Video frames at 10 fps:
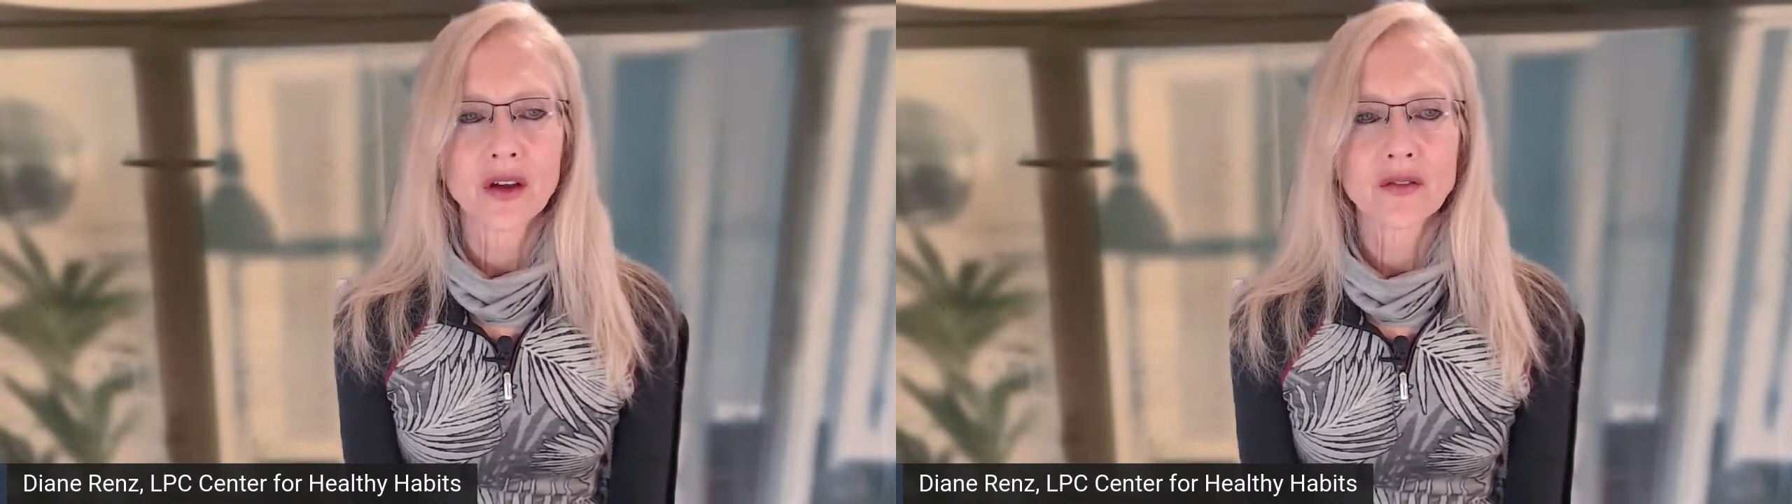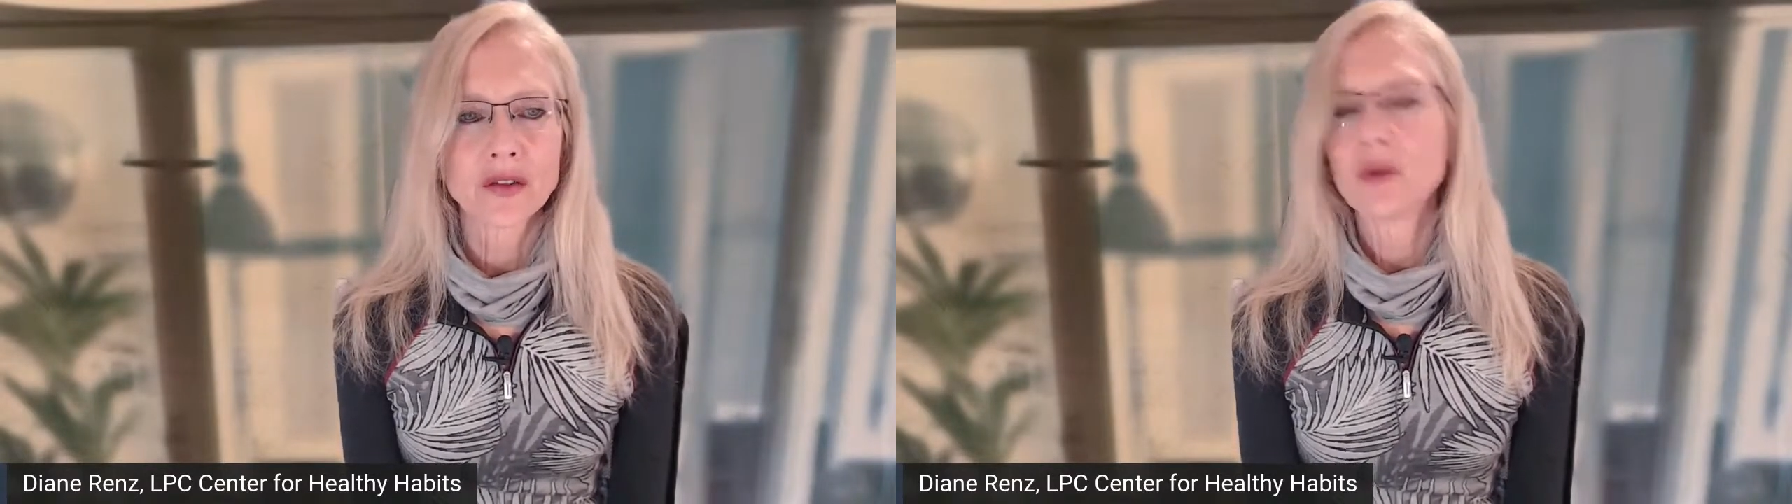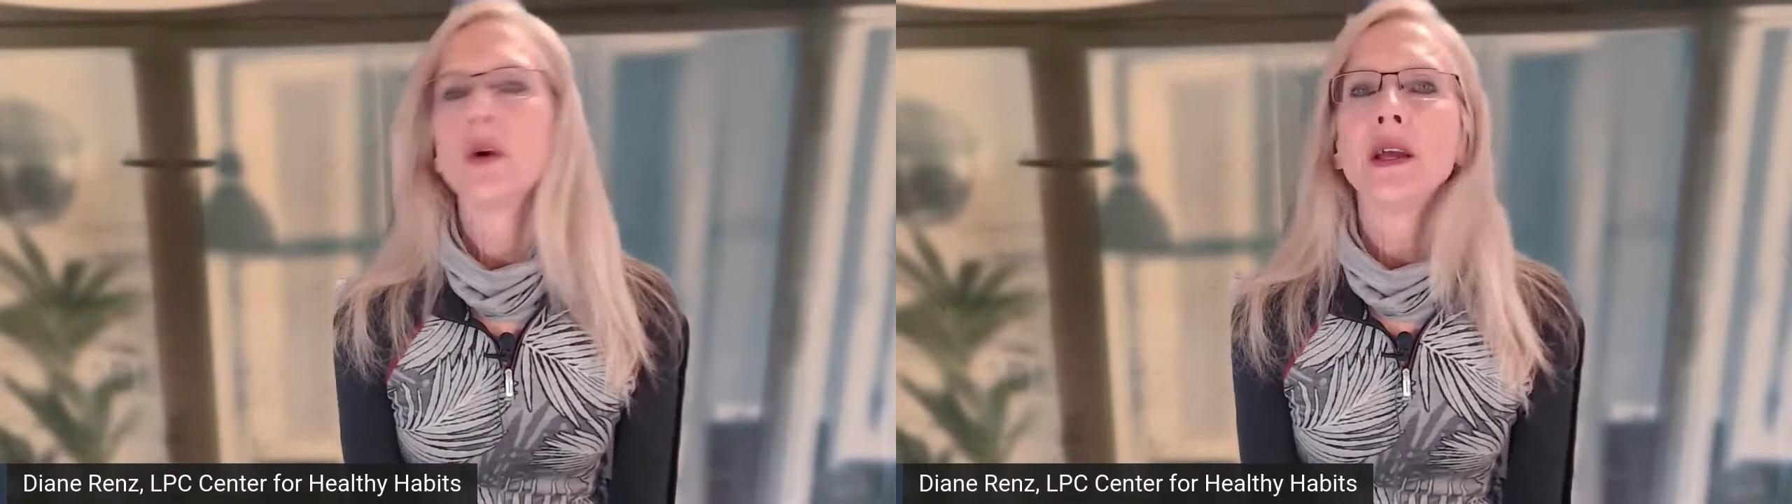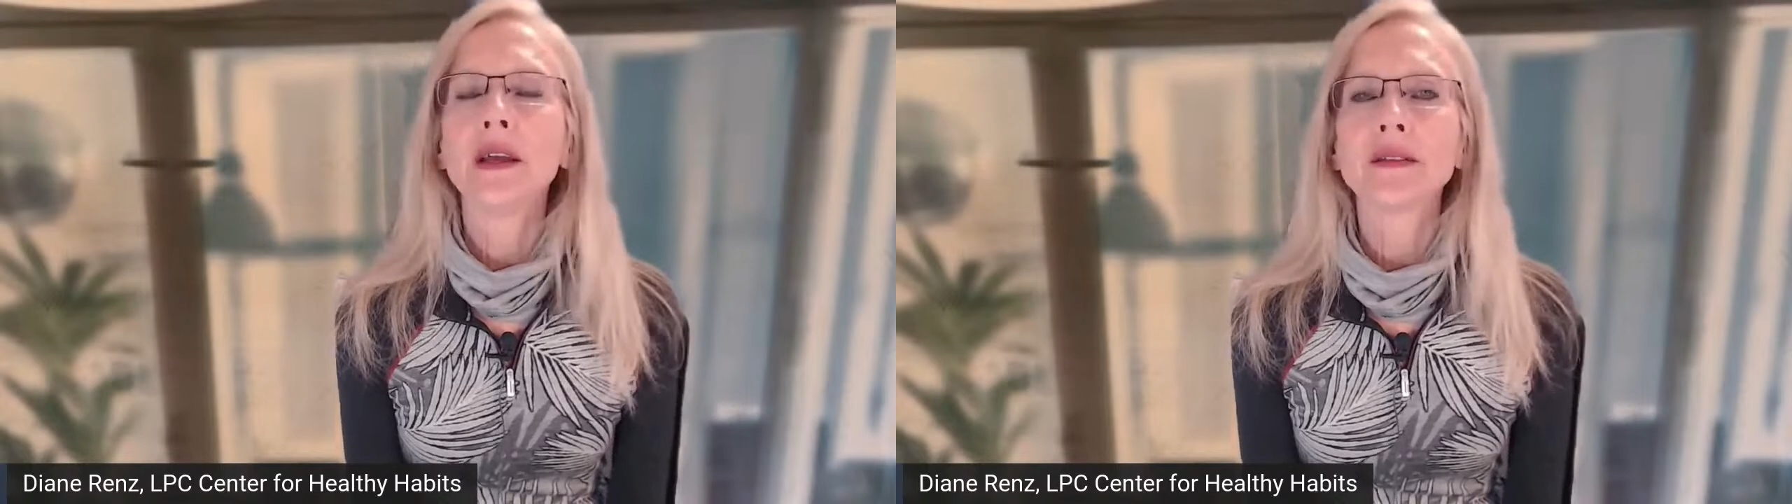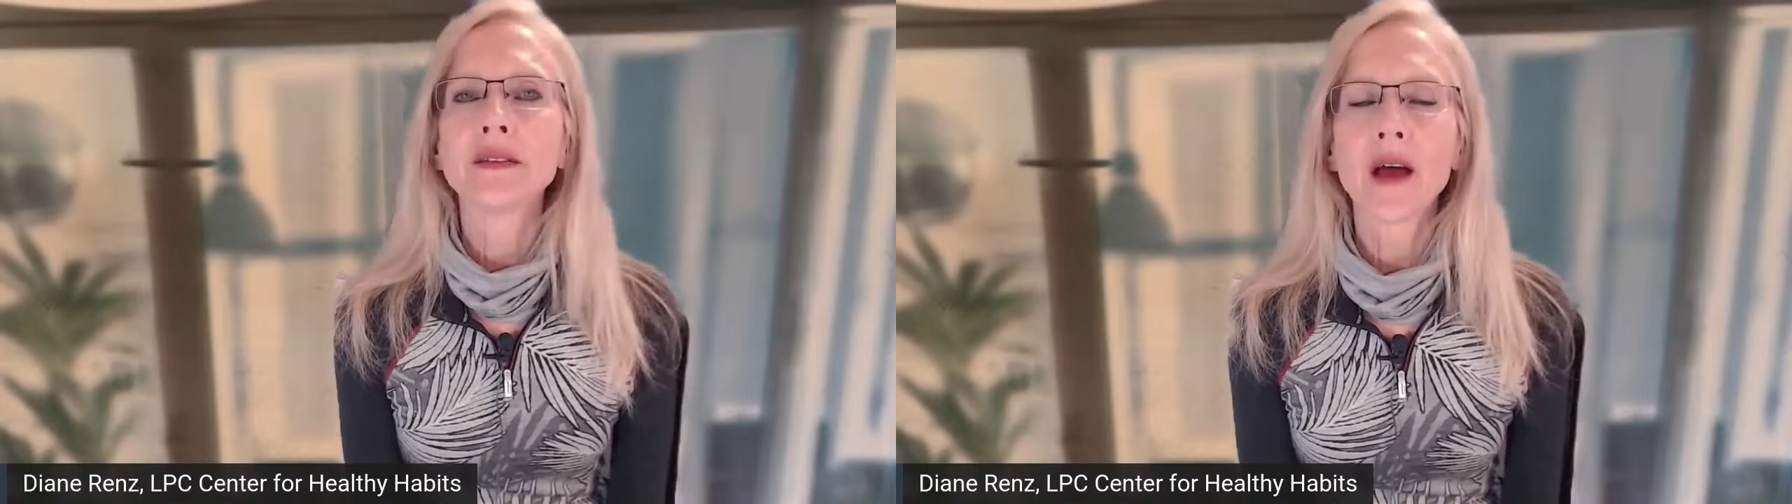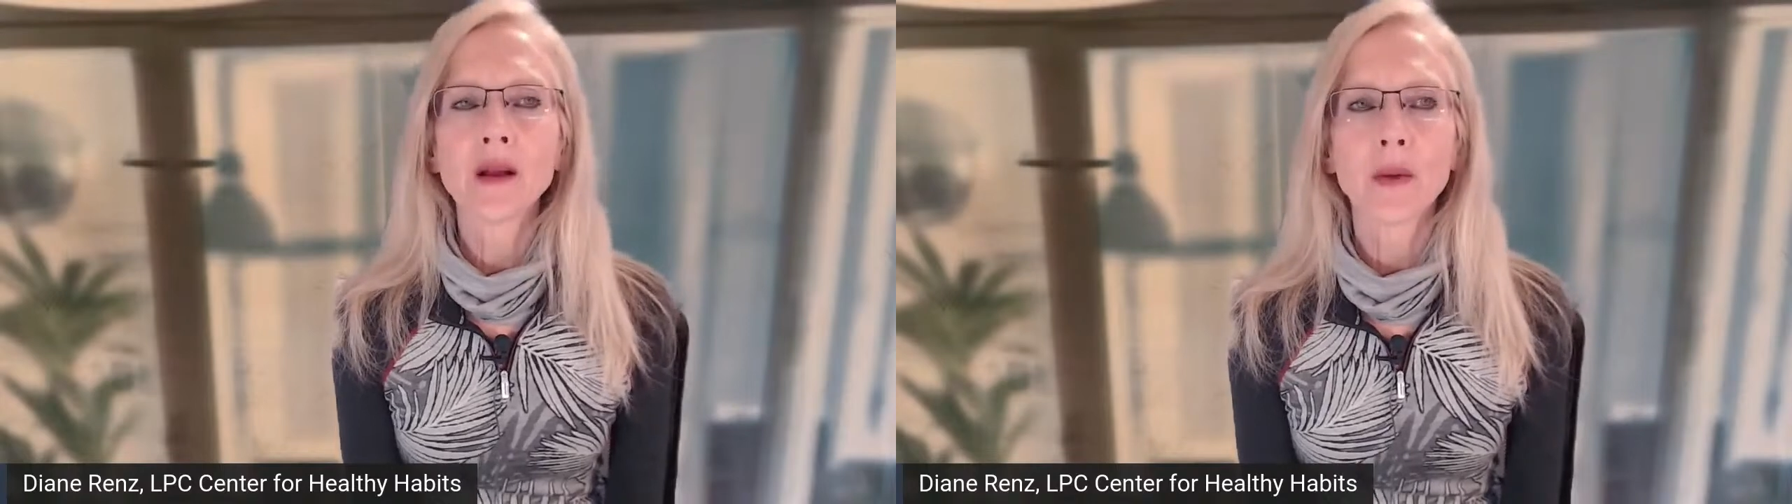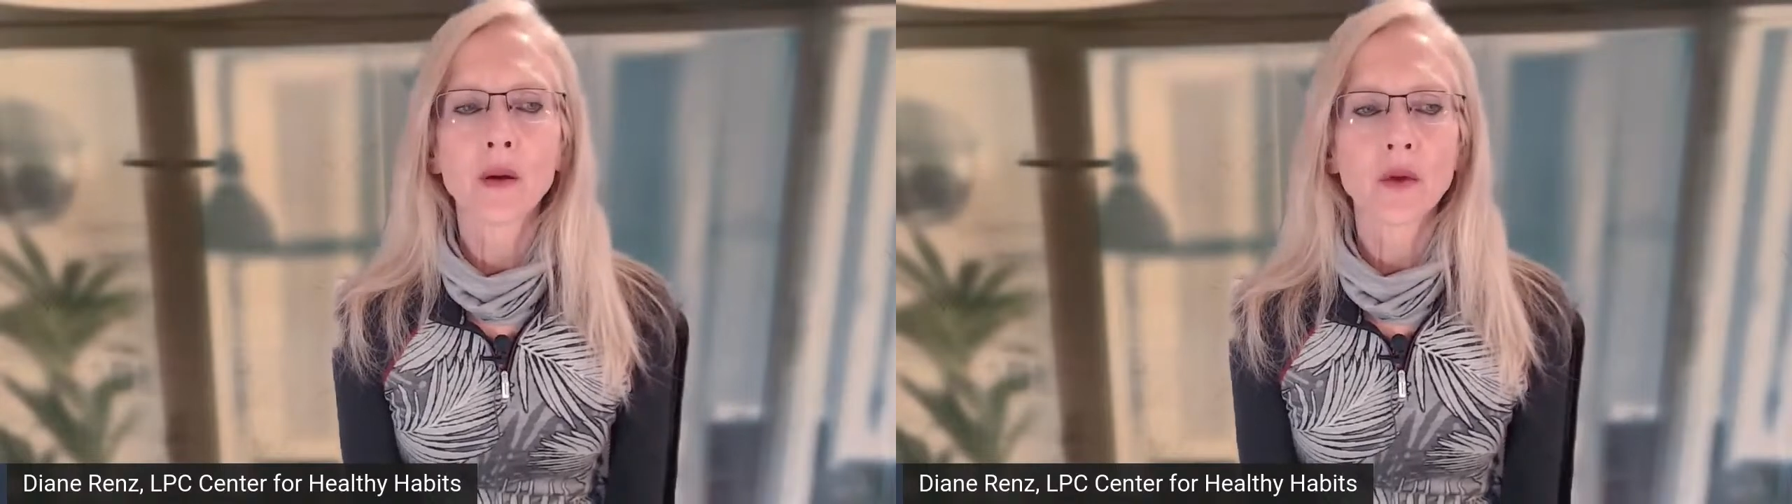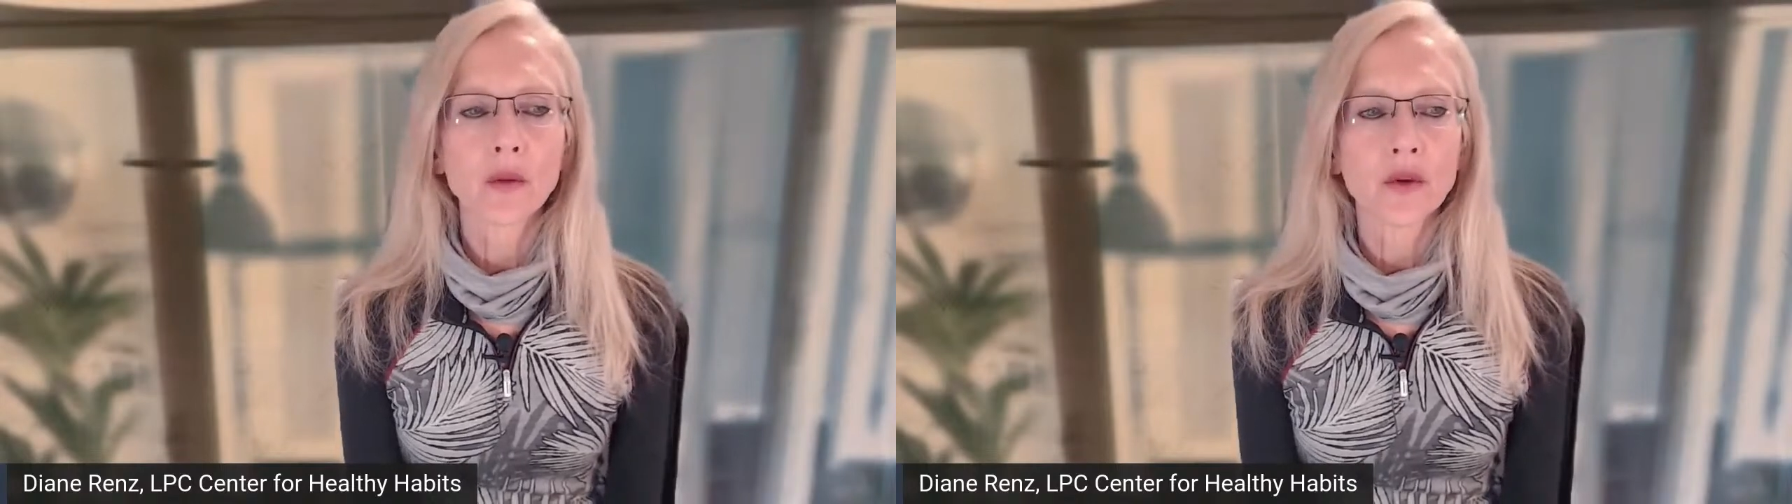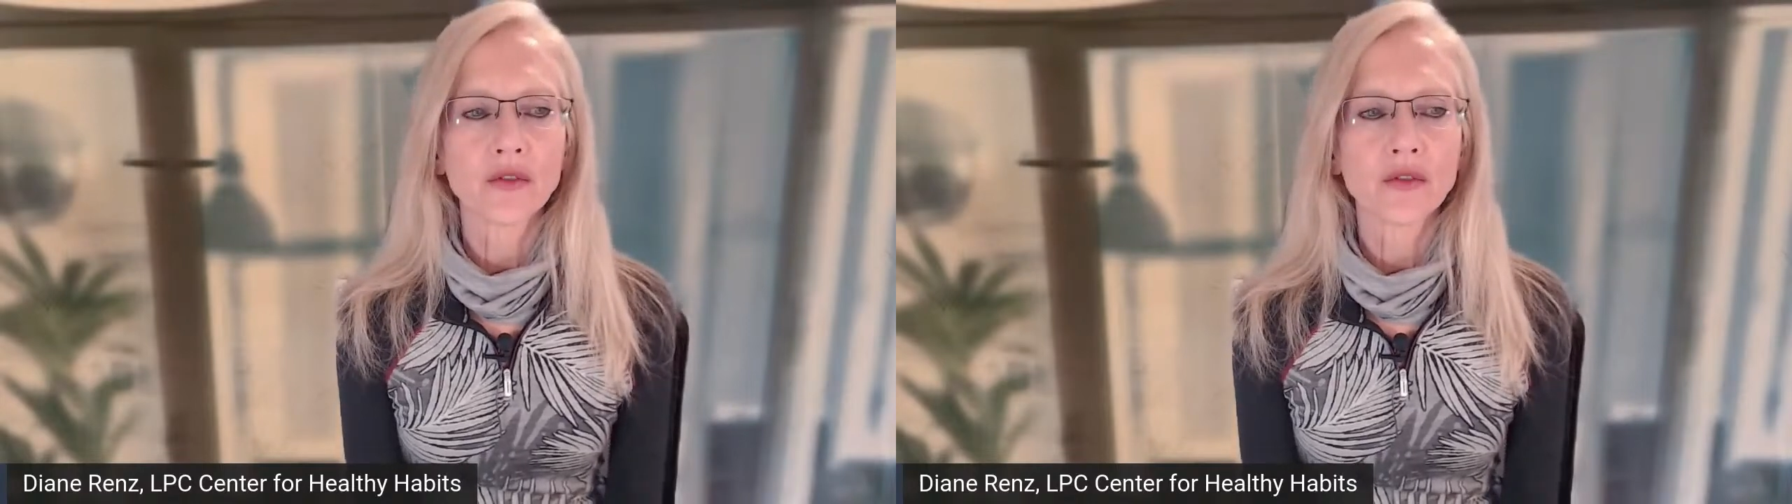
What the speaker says: So it's not about whether we